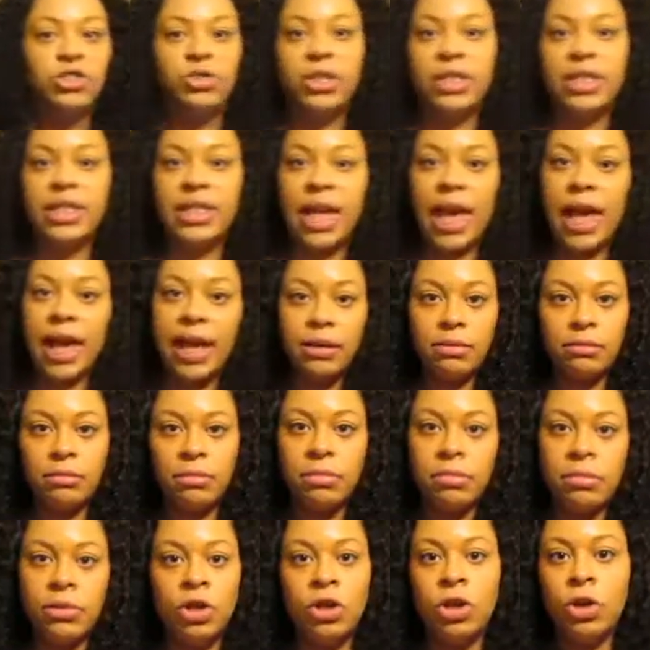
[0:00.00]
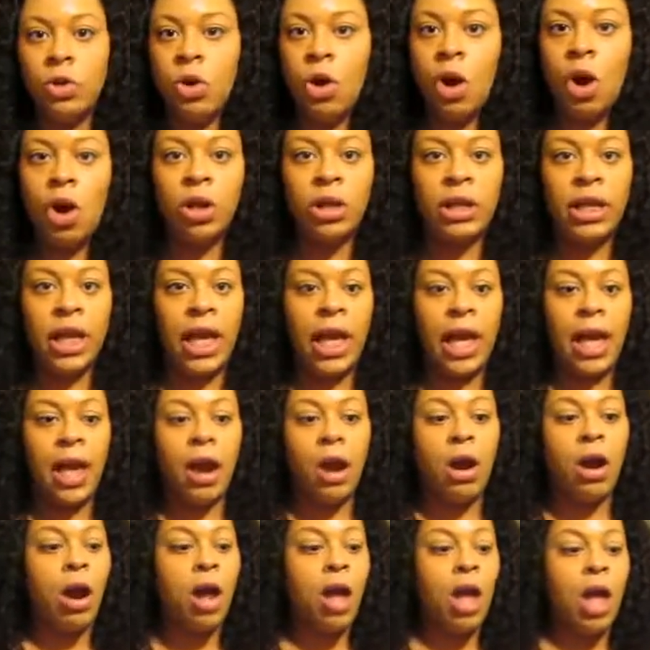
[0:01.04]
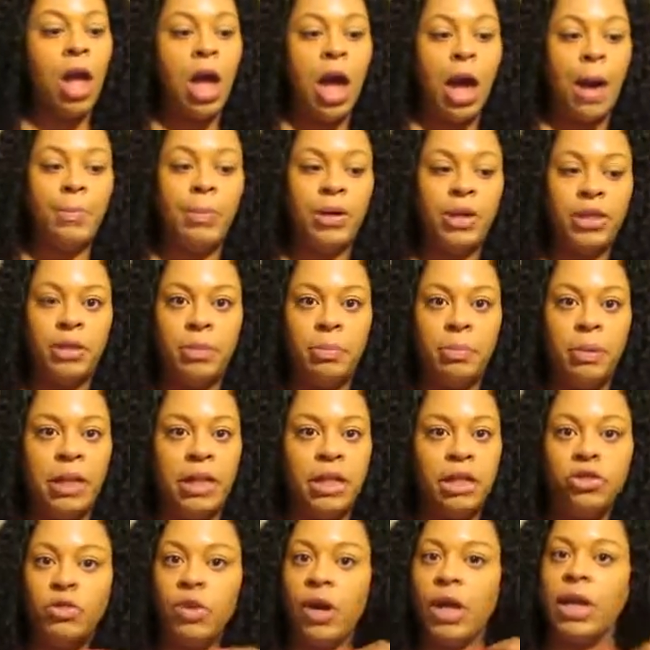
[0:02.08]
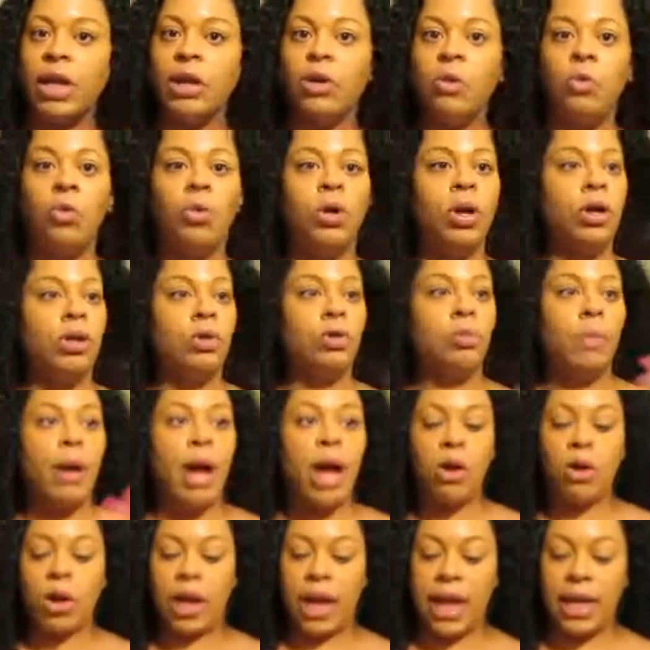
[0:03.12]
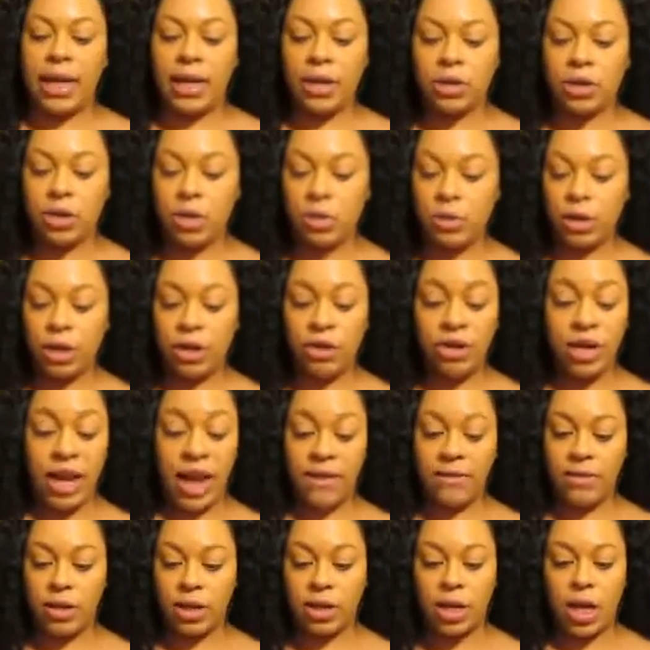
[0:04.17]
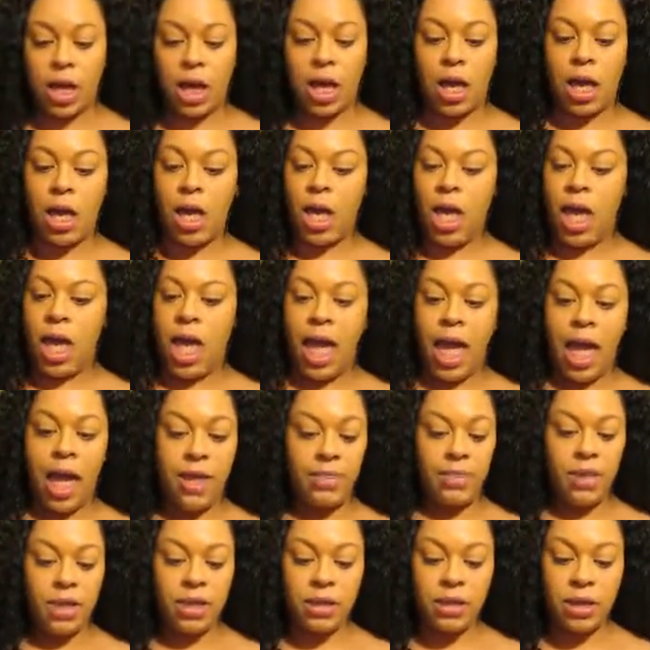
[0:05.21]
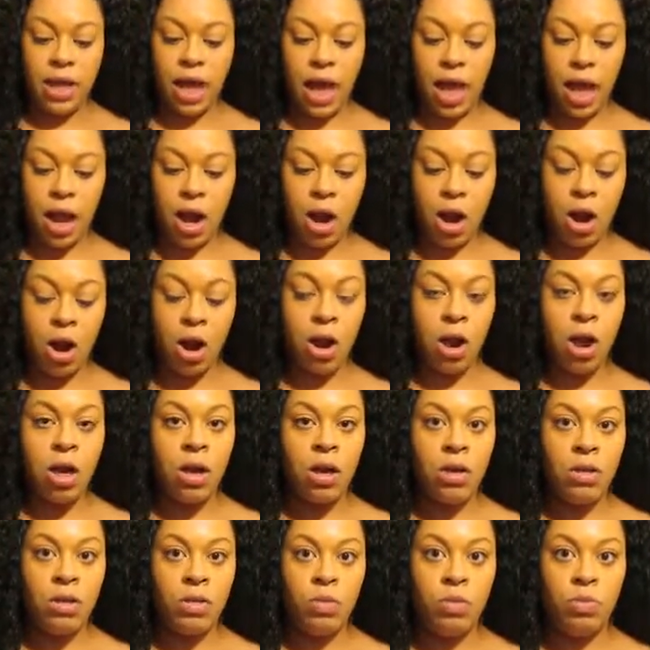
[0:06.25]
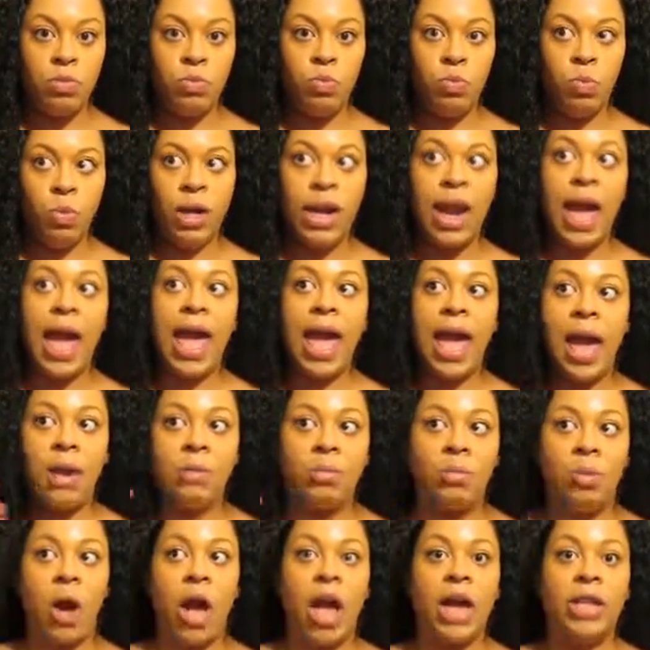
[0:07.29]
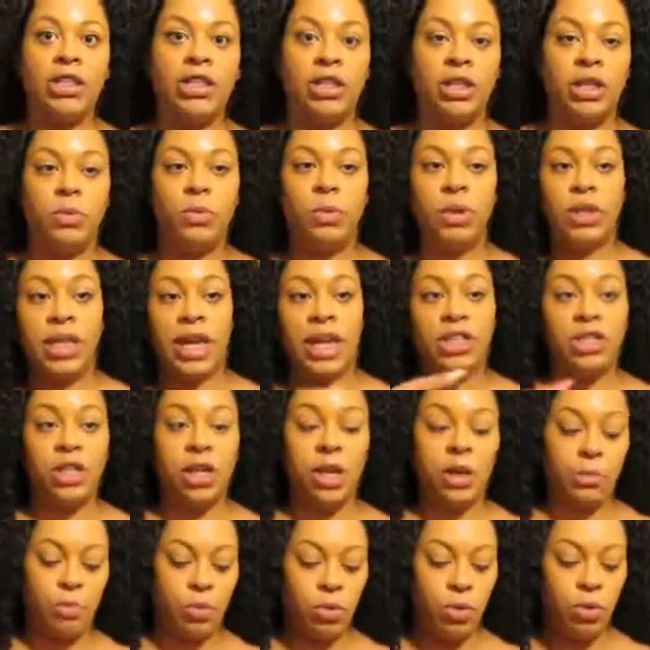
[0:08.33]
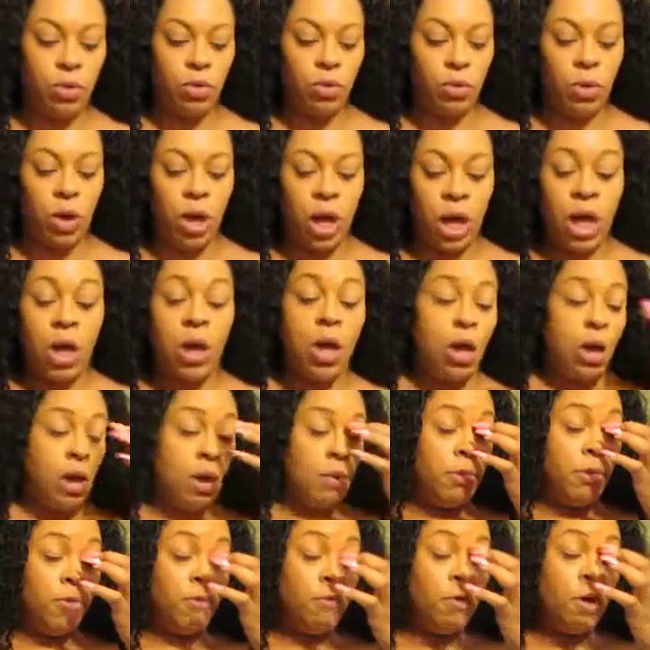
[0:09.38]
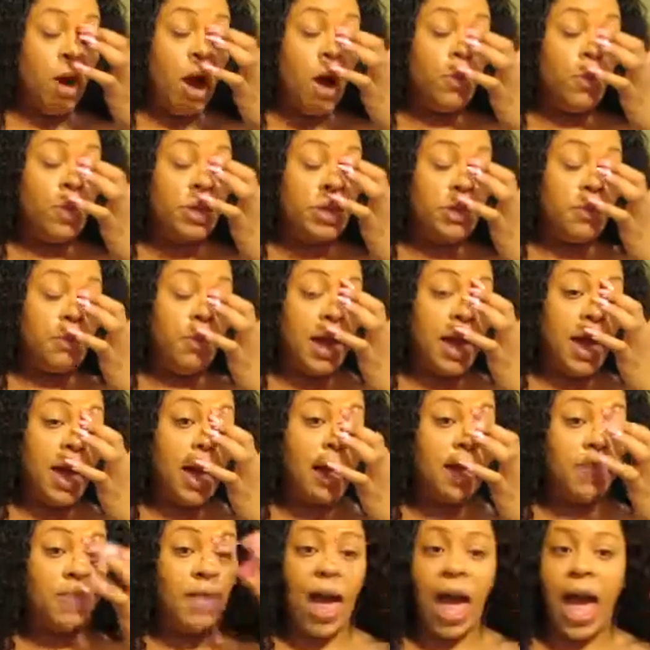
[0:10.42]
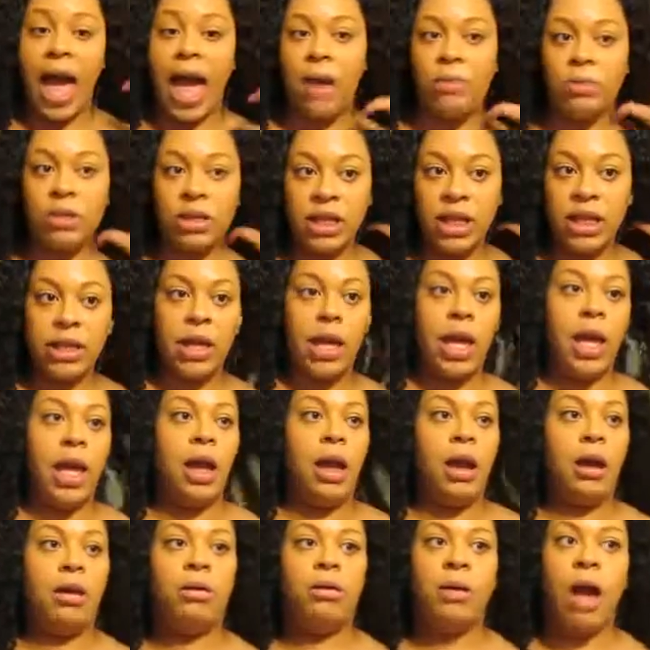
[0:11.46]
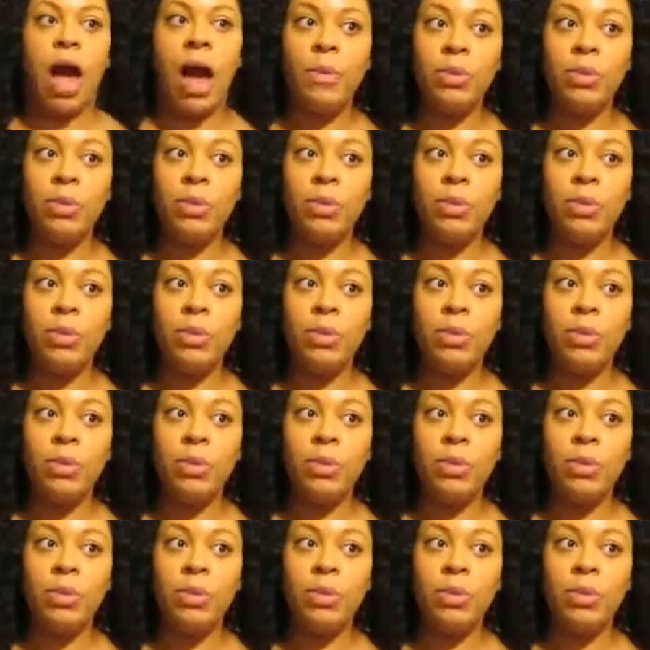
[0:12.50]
set, you know, on the hair. I put the penetrating oil by Organics on here and everything. And this hair, when I had washed it with that shampoo, before I went to bed, I was letting the hair